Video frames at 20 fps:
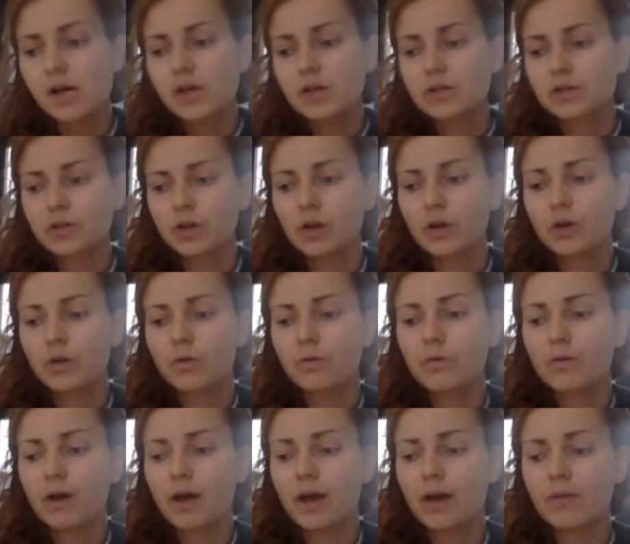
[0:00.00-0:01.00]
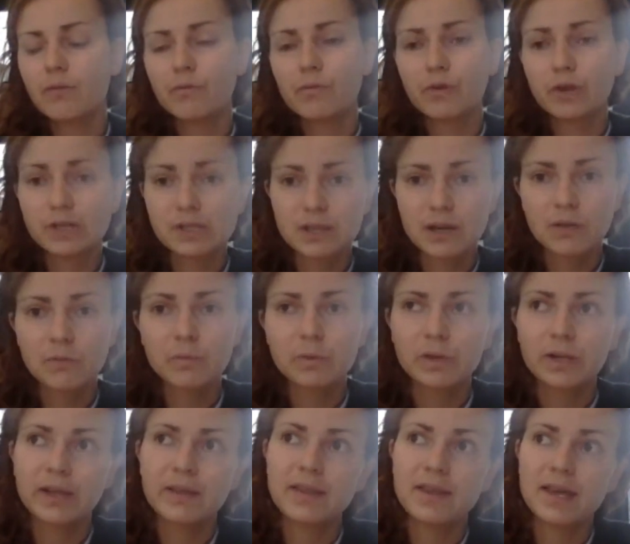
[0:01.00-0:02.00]
So, for
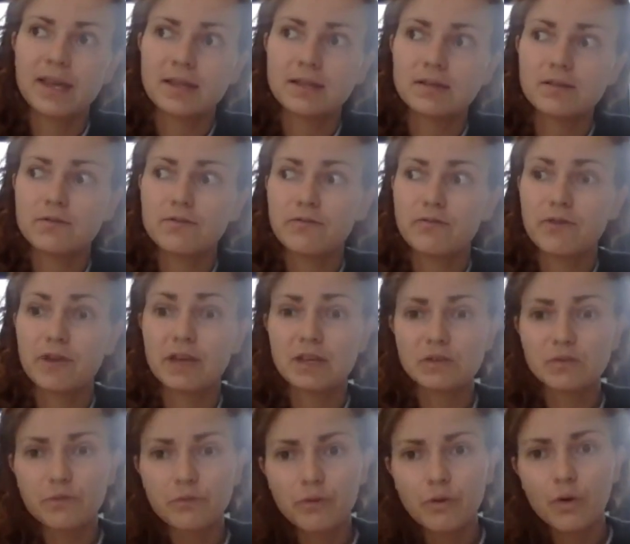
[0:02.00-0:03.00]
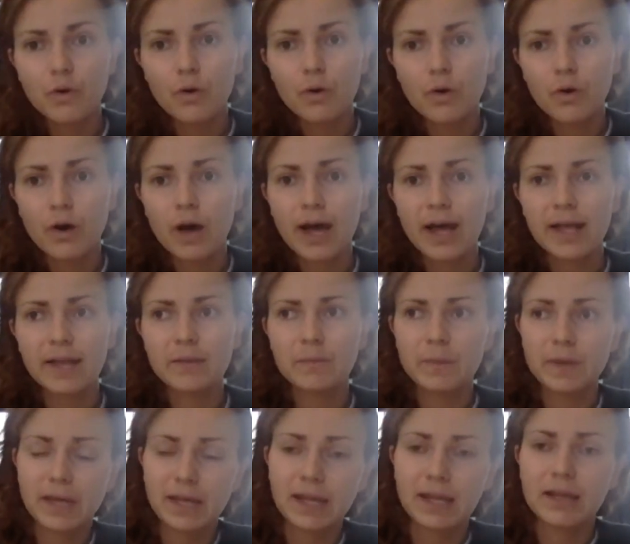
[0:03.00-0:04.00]
example, at the end of phase 4 and
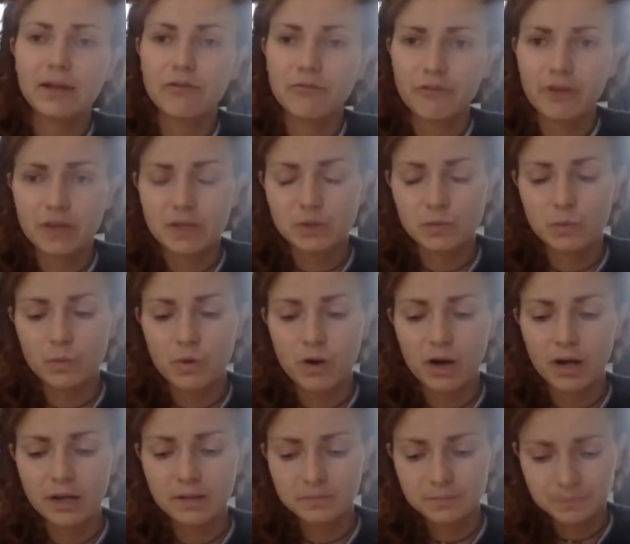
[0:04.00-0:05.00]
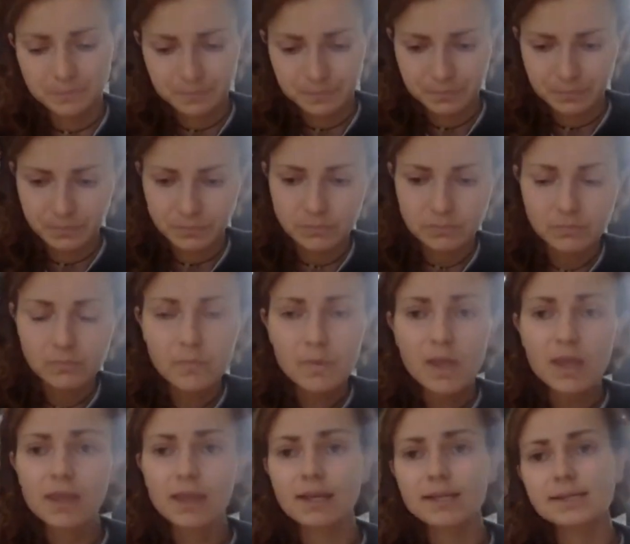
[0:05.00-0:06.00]
beginning of phase 1,
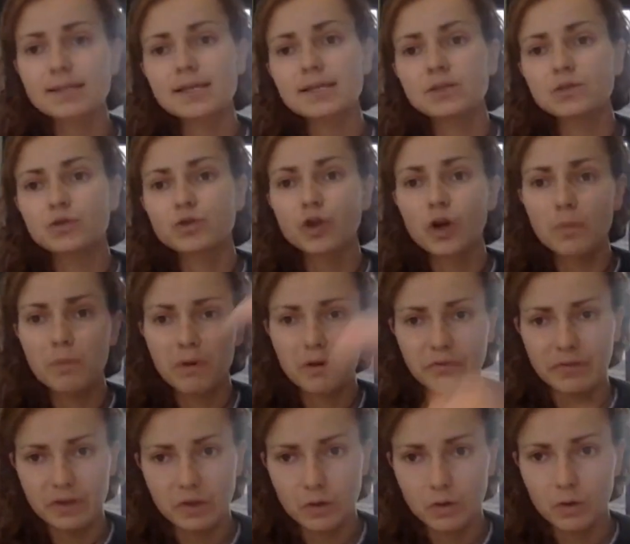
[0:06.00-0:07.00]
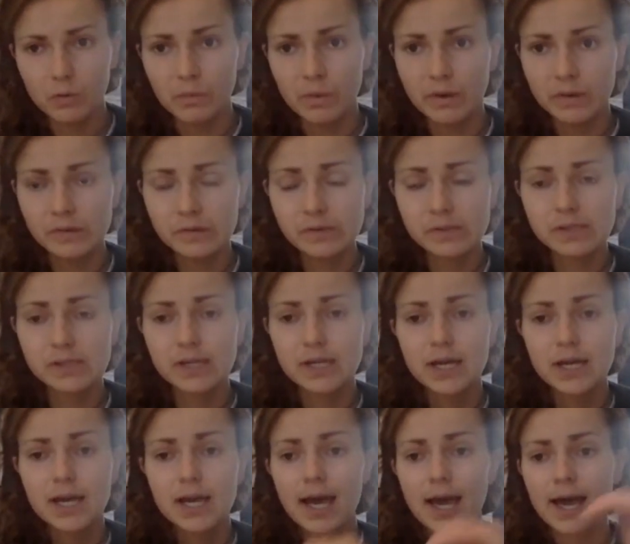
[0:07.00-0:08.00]
there's this drop off in hormones,
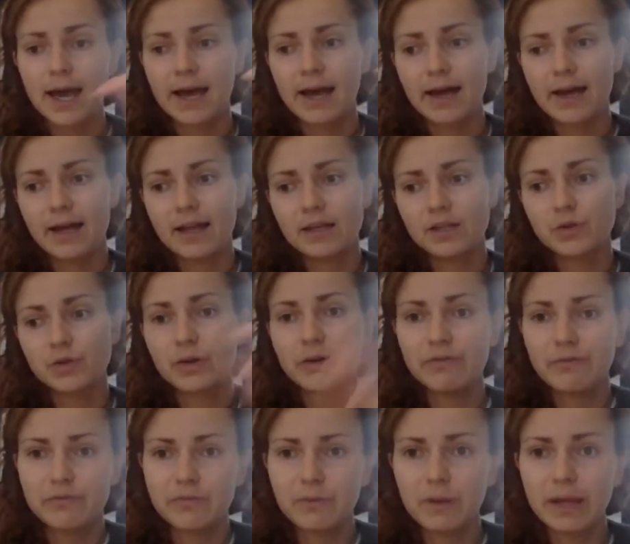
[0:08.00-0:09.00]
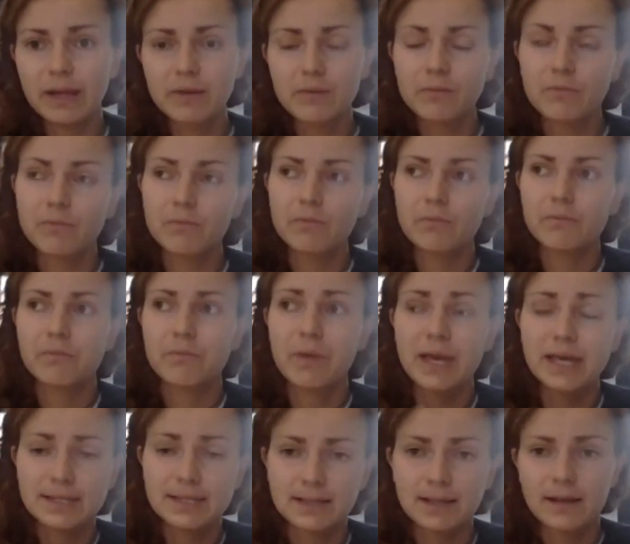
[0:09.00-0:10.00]
and your
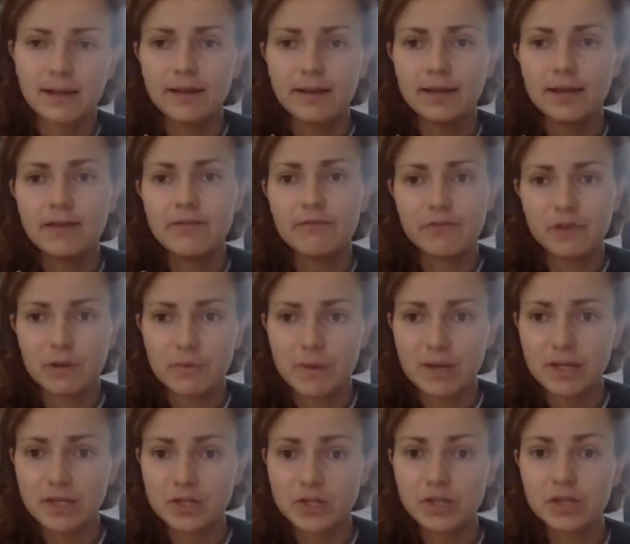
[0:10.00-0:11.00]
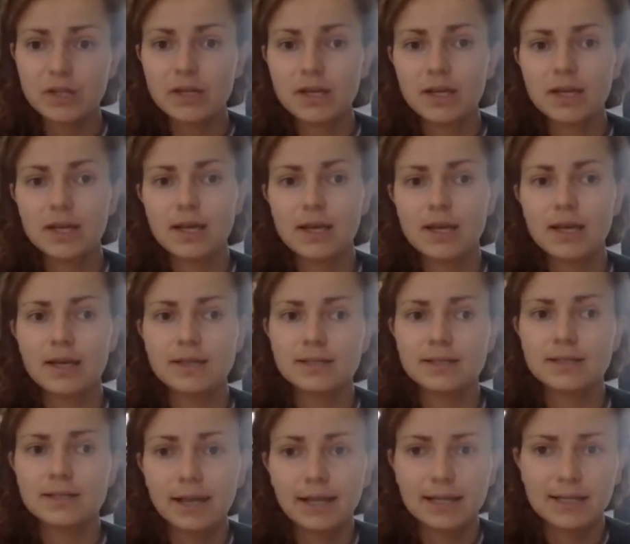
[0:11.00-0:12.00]
baseline inflammation is
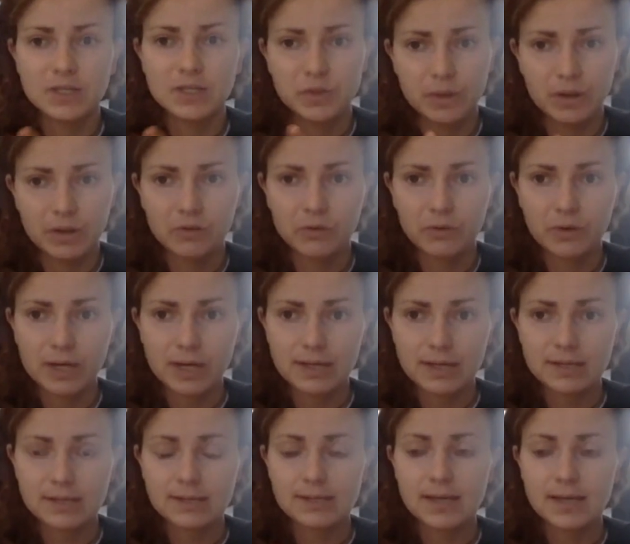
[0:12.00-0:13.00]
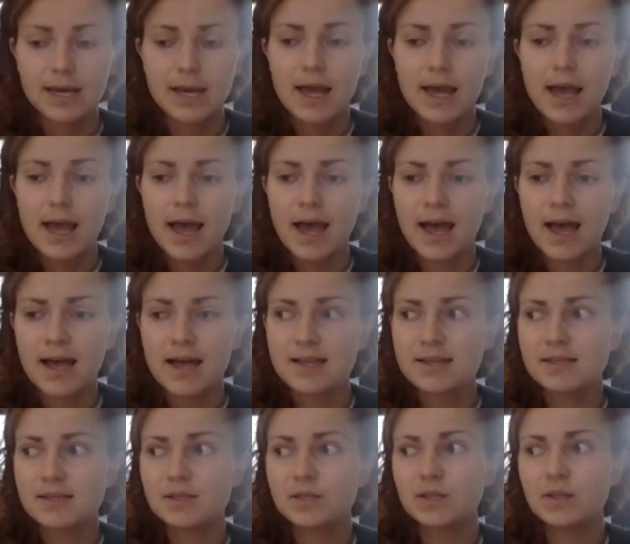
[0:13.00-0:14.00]
likely to increase,
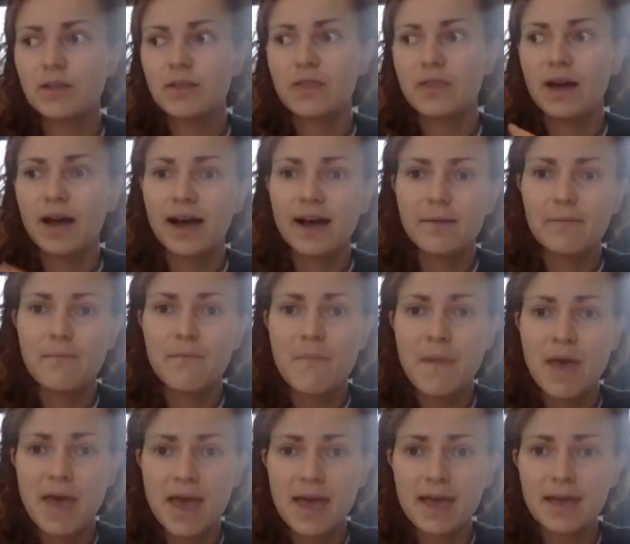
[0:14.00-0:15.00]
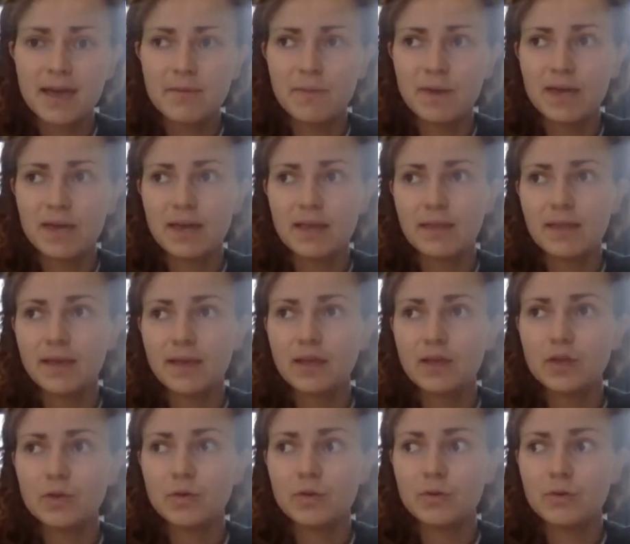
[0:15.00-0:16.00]
and that may mean
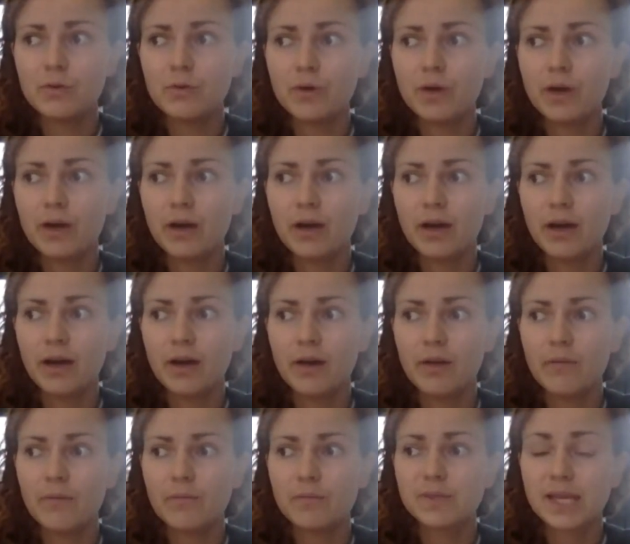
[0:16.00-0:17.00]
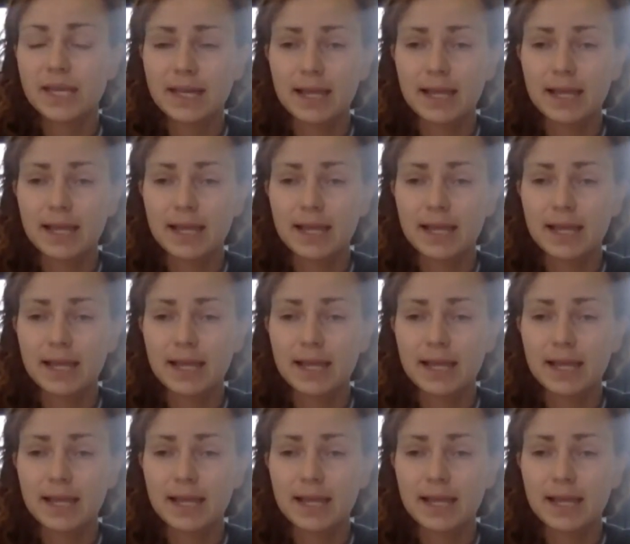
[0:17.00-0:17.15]
that you take a